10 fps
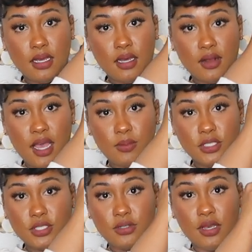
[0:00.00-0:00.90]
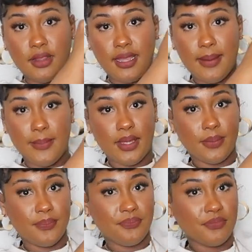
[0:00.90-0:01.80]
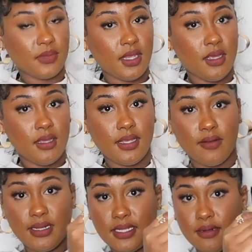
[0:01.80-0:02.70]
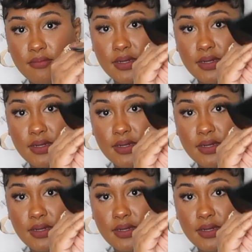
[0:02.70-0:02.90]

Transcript: I don't know how I'm gonna show y'all that but yeah right there